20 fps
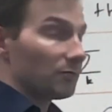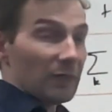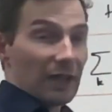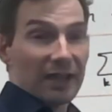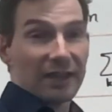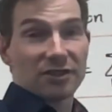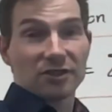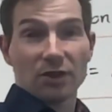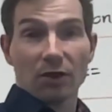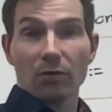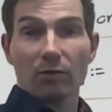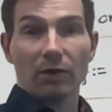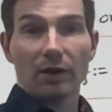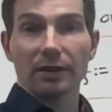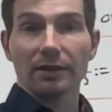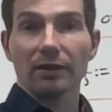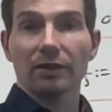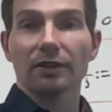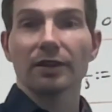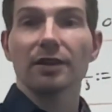x or y.
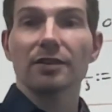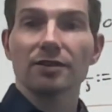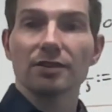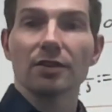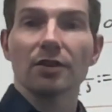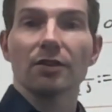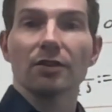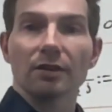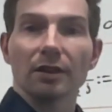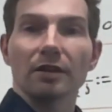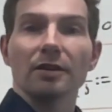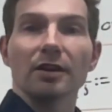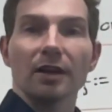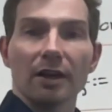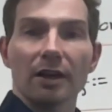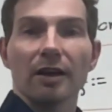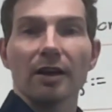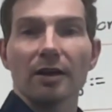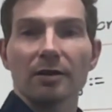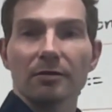Okay, so
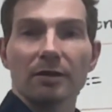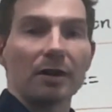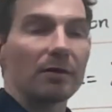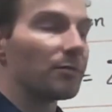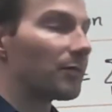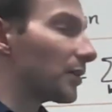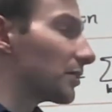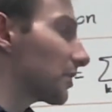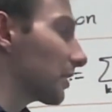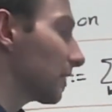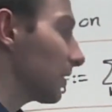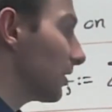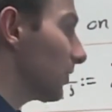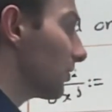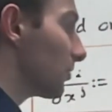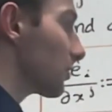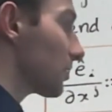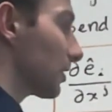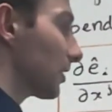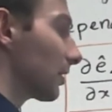I'm basically
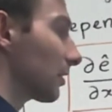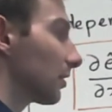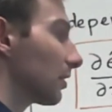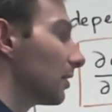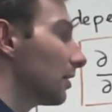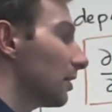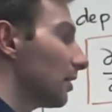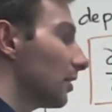using